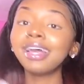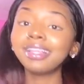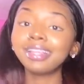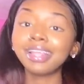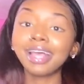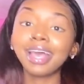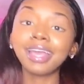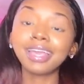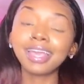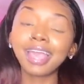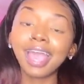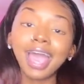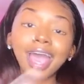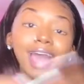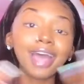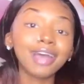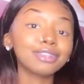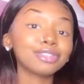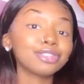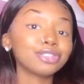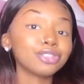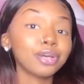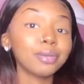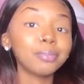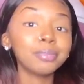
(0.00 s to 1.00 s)
Like, I
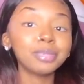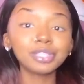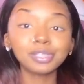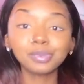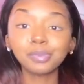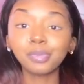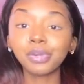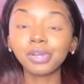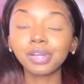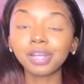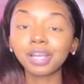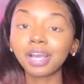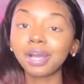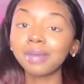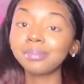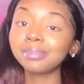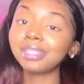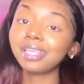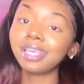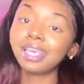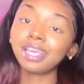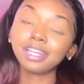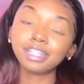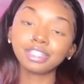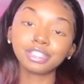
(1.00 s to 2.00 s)
have so much more to come
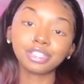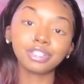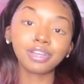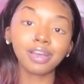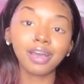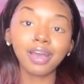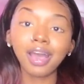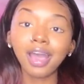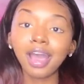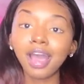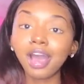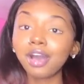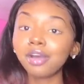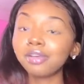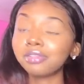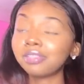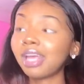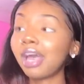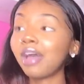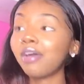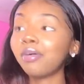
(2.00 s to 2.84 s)
to Anna's Dollhouse.